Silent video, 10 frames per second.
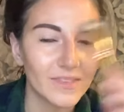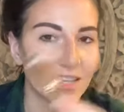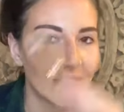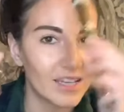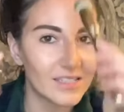
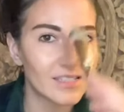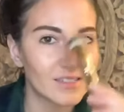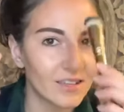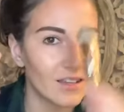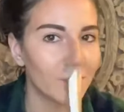It
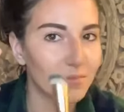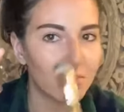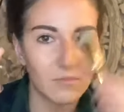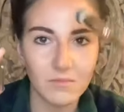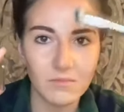
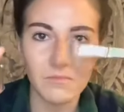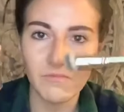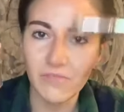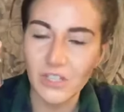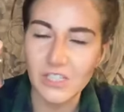
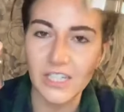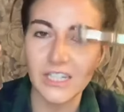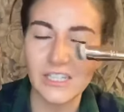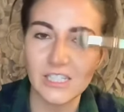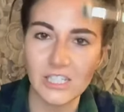feels like
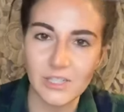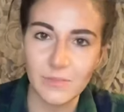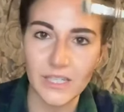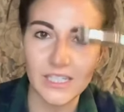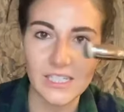it's just
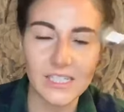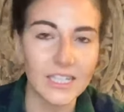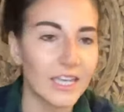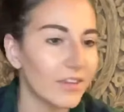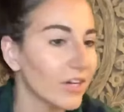blended
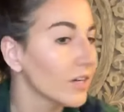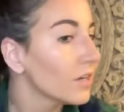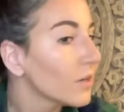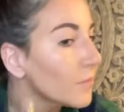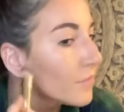together.
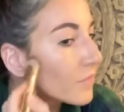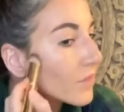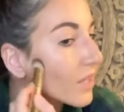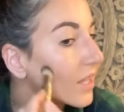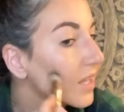
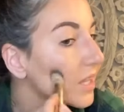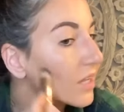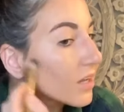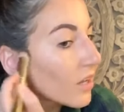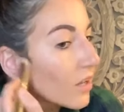
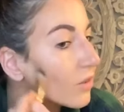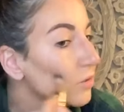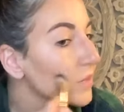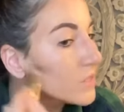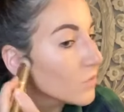And the
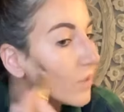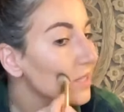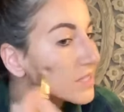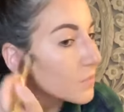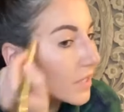reason why
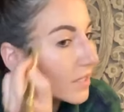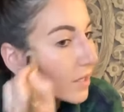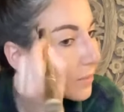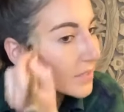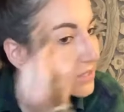this
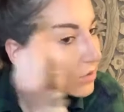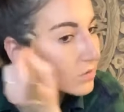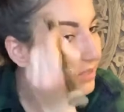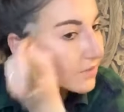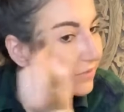makeup is so
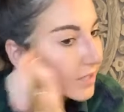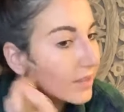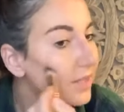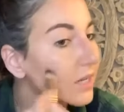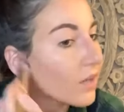different
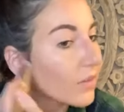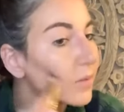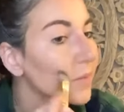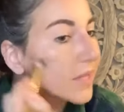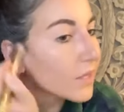than other
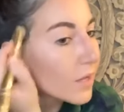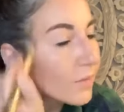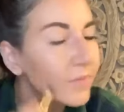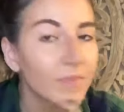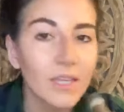makeup
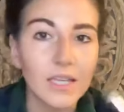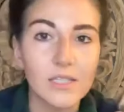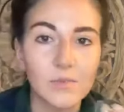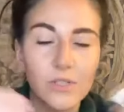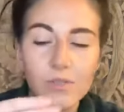
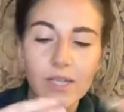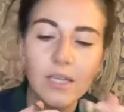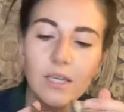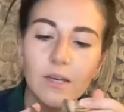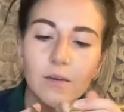is when you take
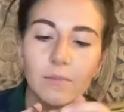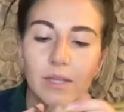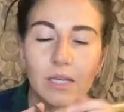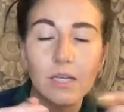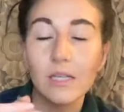
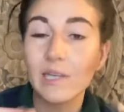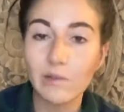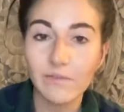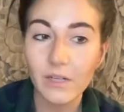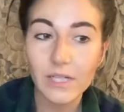like a
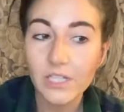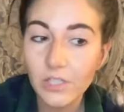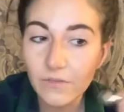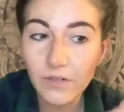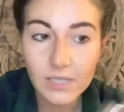liquid
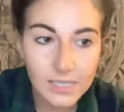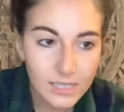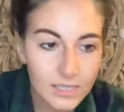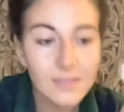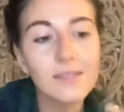foundation, for
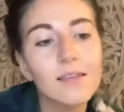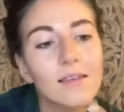instance,